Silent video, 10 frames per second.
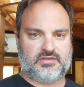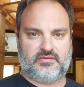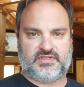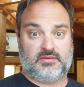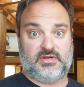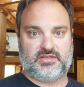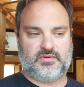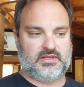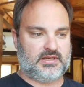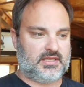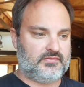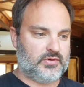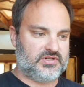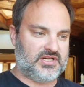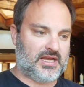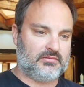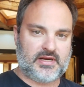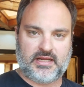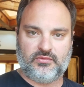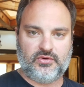So if somebody's willing to give you a job
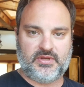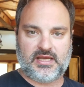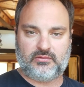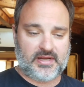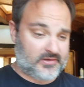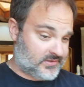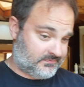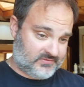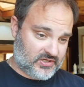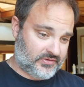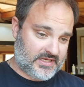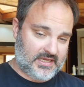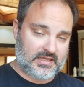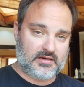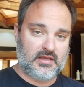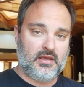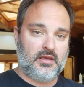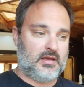writing Ruby on Rails, go take it.